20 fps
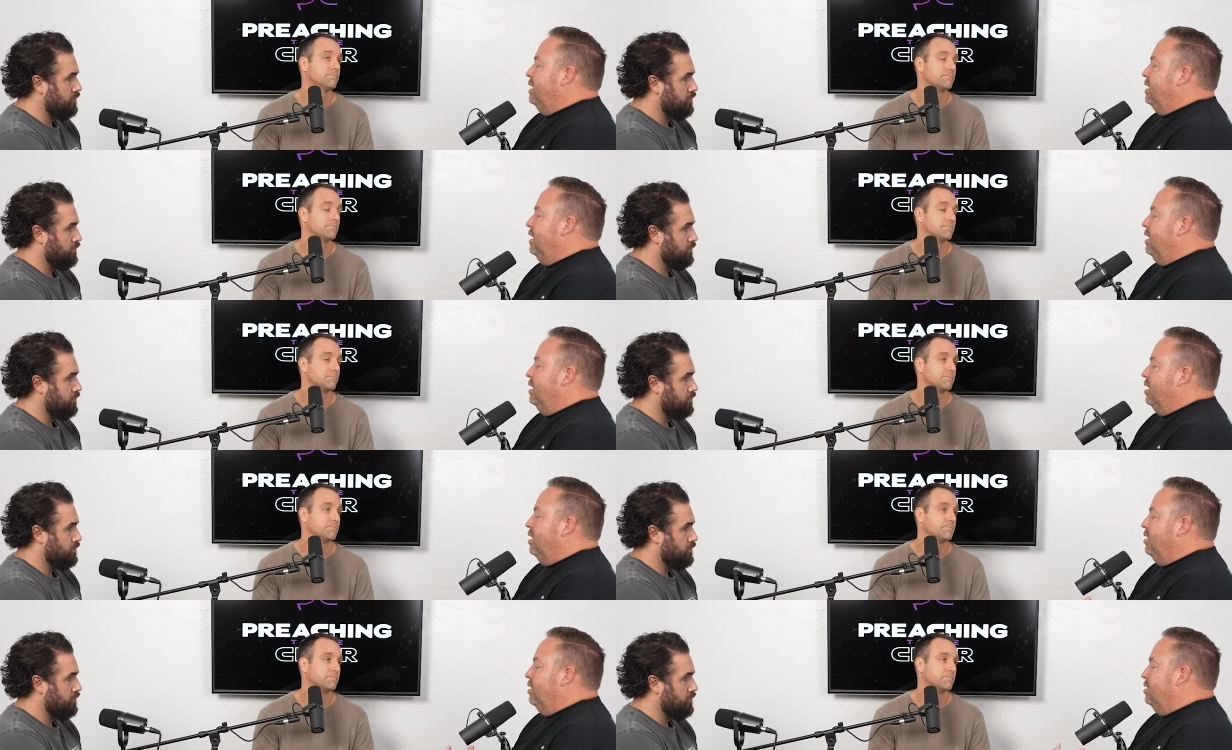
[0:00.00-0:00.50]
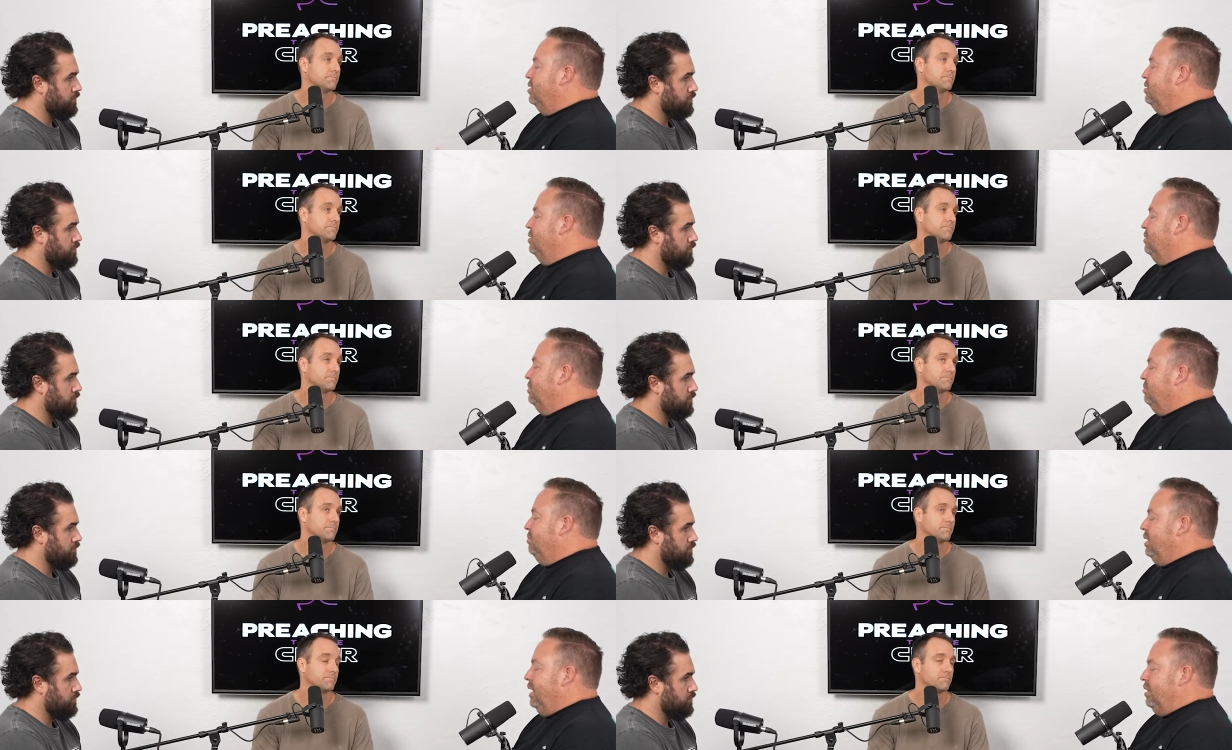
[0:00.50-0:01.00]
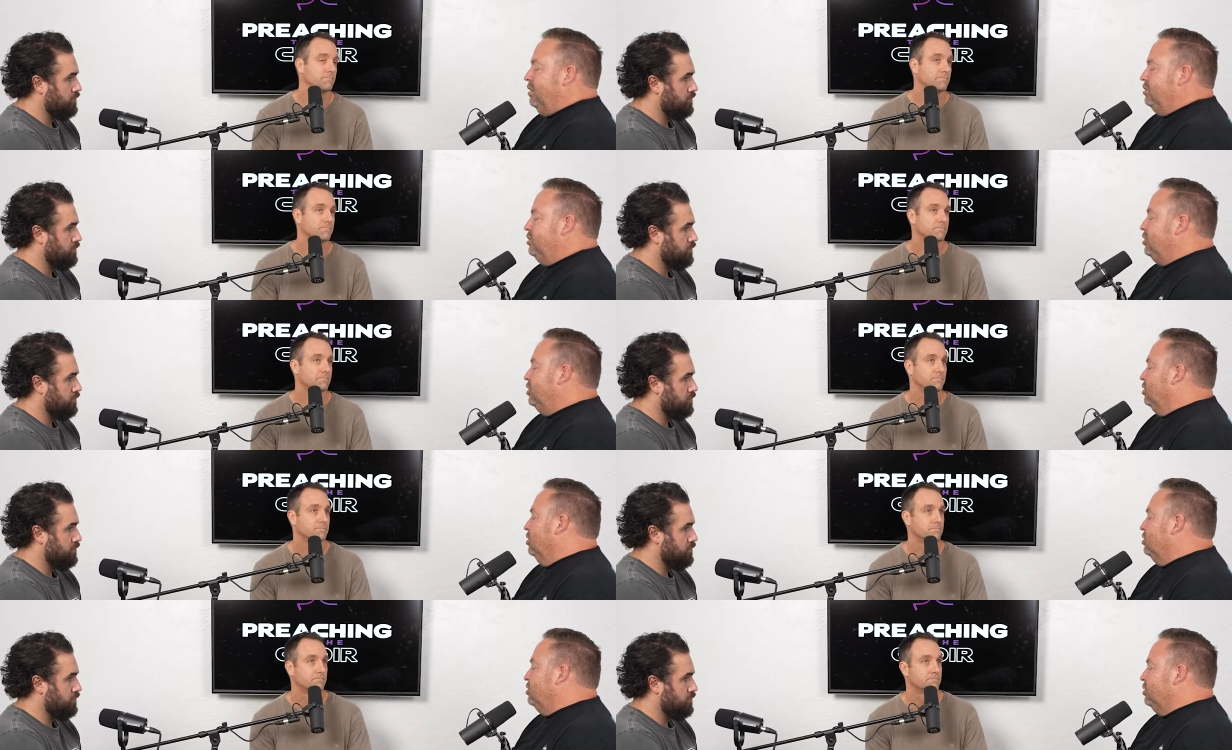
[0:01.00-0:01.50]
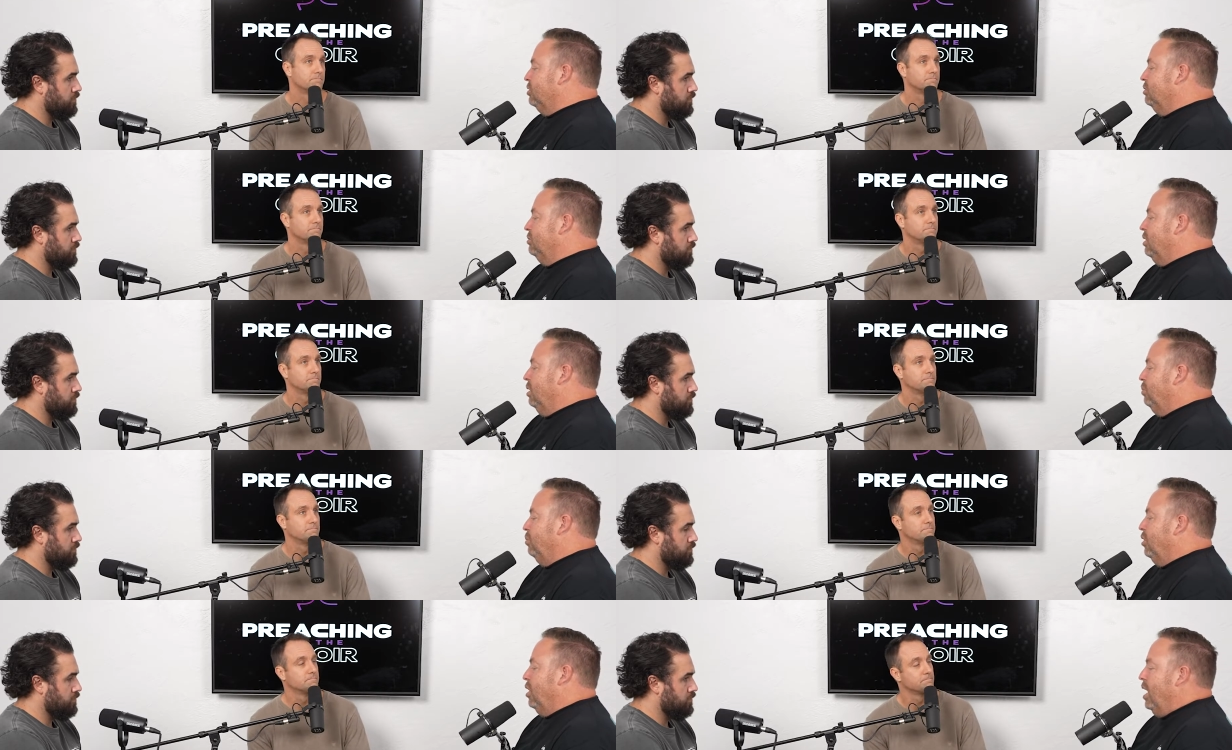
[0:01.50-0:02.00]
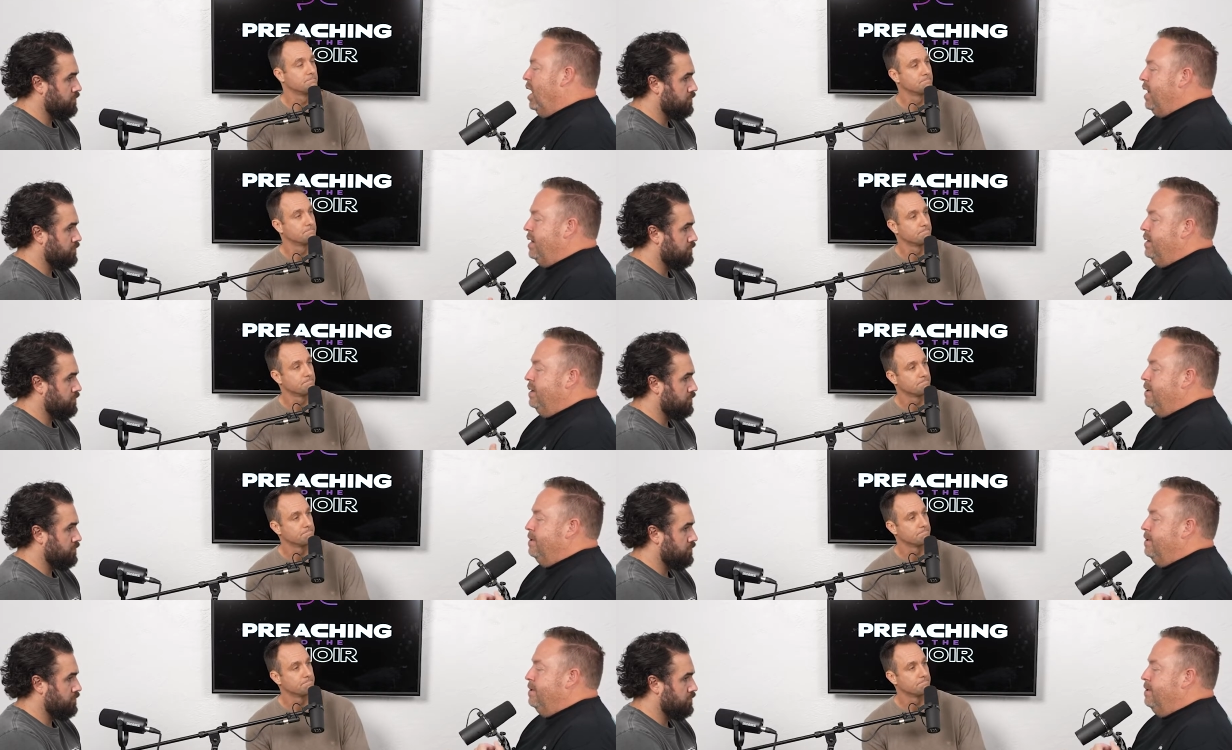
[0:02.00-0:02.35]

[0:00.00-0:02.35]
Speaker 1: uh, on our at our church or abroad,